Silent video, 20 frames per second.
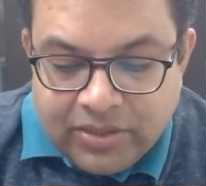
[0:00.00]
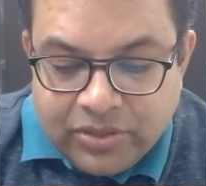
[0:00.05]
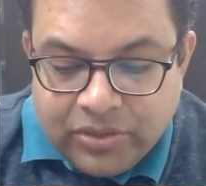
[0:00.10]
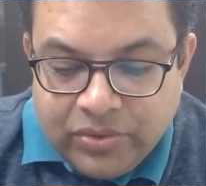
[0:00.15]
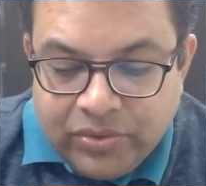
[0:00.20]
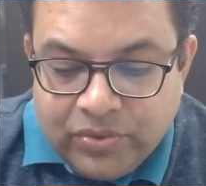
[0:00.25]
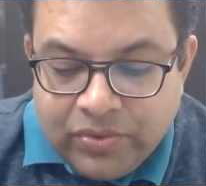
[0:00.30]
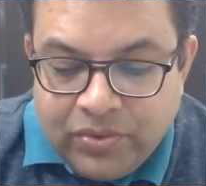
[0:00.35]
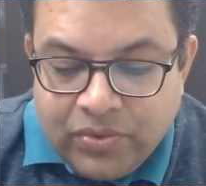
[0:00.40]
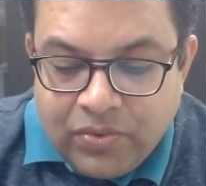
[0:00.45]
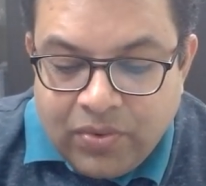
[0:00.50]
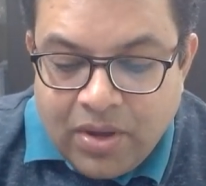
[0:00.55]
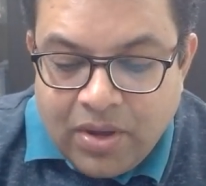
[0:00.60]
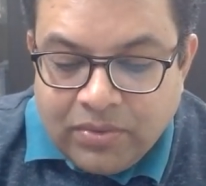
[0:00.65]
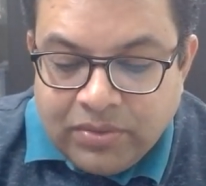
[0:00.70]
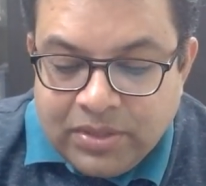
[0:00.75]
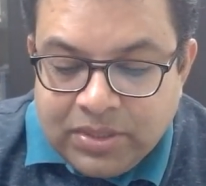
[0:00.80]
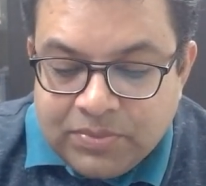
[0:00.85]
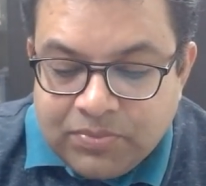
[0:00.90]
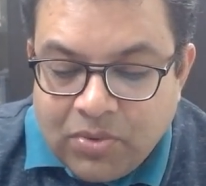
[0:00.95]
Do you know
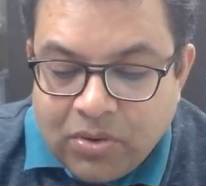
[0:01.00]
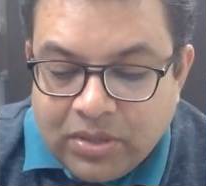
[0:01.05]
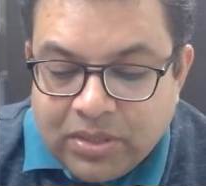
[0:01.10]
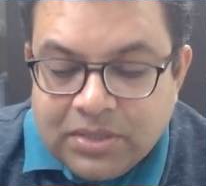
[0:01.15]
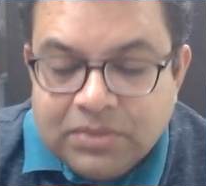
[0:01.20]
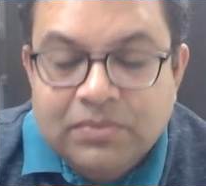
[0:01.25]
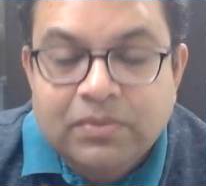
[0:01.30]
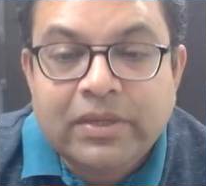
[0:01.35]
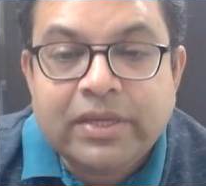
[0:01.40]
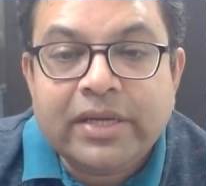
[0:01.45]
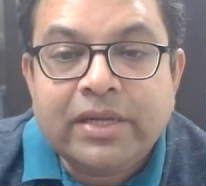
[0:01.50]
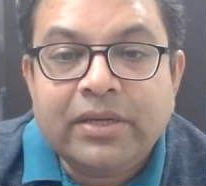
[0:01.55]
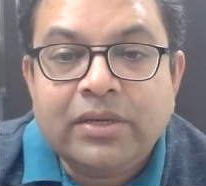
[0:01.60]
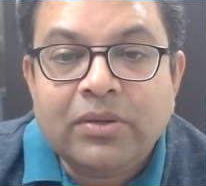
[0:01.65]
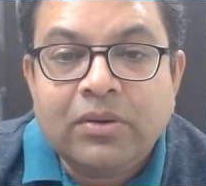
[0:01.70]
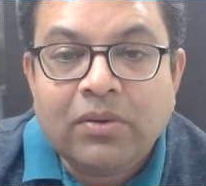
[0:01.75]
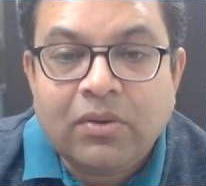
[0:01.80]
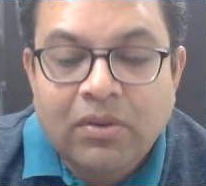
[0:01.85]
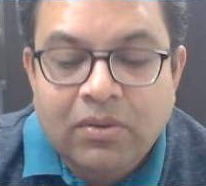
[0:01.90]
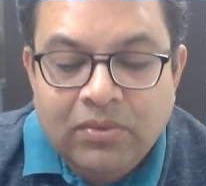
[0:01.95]
how this pot is vacant
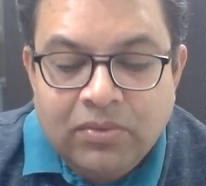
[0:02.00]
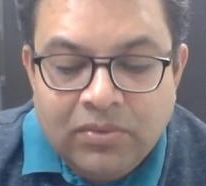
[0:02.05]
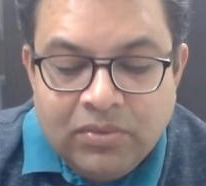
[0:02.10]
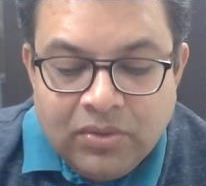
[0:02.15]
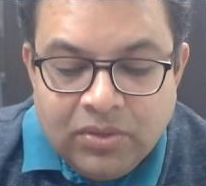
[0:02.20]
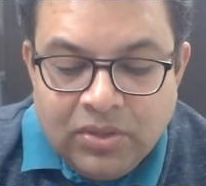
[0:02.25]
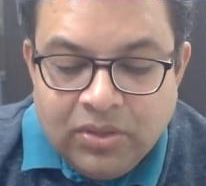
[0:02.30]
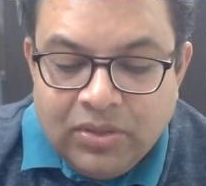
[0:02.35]
and hollow?